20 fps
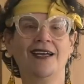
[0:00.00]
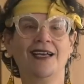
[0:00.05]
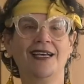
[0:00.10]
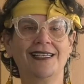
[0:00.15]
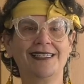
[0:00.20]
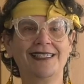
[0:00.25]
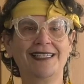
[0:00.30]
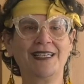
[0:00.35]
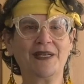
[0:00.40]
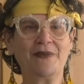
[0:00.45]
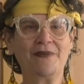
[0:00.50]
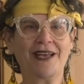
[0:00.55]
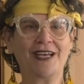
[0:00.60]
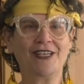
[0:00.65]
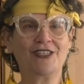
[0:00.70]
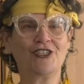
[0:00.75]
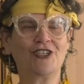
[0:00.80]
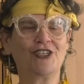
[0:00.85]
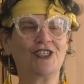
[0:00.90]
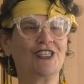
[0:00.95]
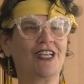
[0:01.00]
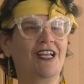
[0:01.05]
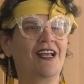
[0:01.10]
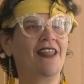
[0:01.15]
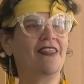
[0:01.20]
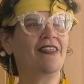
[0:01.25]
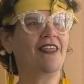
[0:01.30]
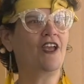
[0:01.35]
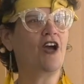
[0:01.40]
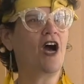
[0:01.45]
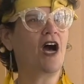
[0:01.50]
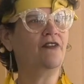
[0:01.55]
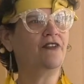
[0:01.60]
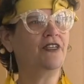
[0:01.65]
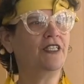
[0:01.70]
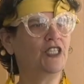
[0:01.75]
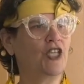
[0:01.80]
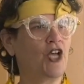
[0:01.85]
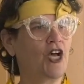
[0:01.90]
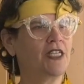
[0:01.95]
Hasidic masters, they
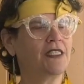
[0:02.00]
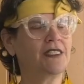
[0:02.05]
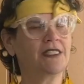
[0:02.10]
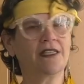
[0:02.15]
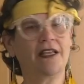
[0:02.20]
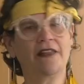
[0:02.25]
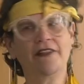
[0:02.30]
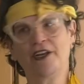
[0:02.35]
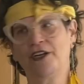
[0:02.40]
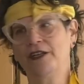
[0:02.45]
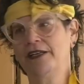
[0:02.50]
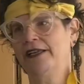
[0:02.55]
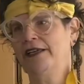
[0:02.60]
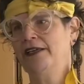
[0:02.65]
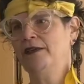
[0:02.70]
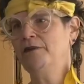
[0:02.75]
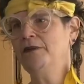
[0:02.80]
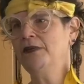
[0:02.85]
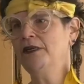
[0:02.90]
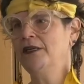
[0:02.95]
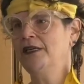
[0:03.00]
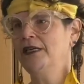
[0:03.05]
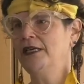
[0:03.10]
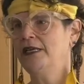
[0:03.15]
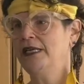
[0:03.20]
often lost their name.